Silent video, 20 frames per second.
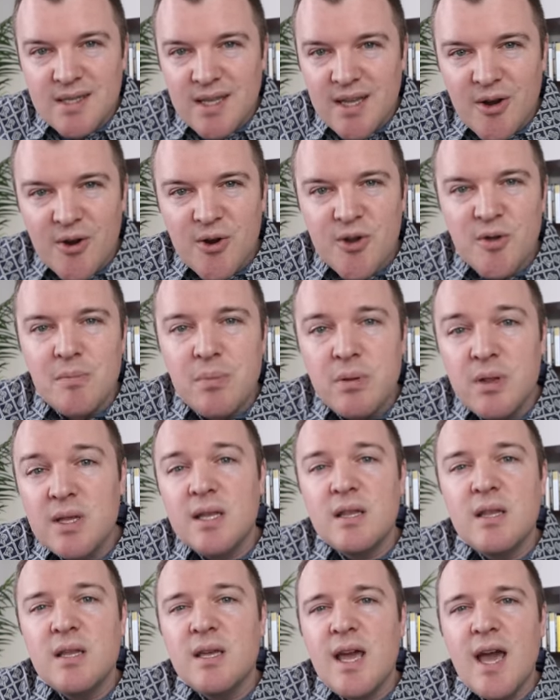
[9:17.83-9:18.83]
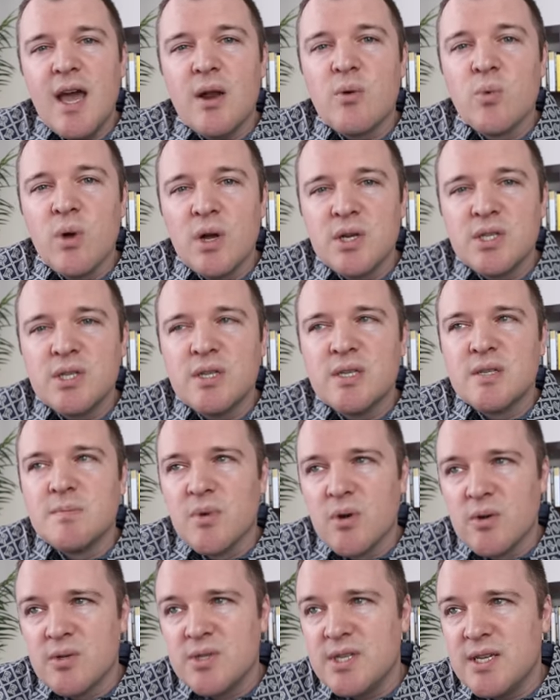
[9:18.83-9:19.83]
They are completely at Russia's
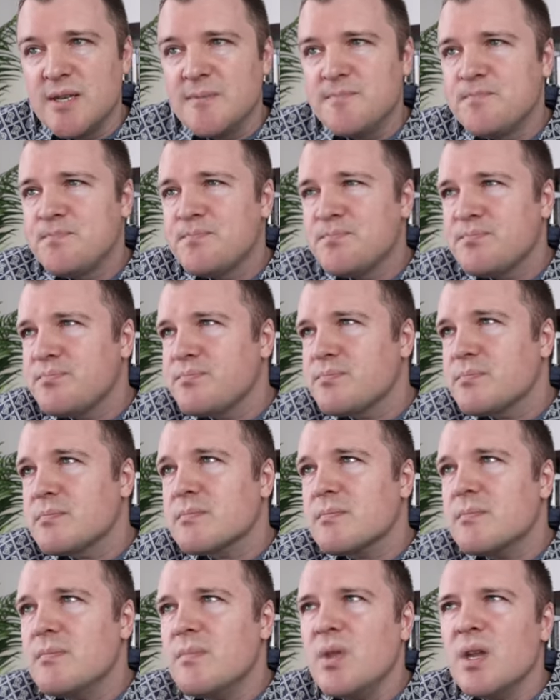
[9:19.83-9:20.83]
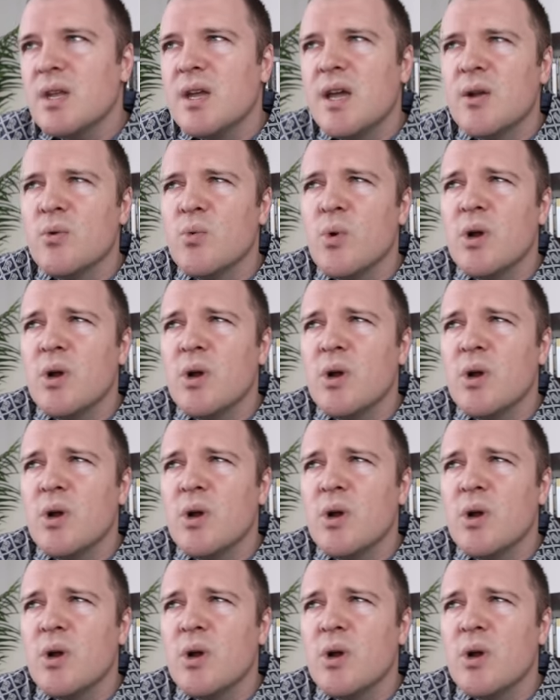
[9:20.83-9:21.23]
mercy. And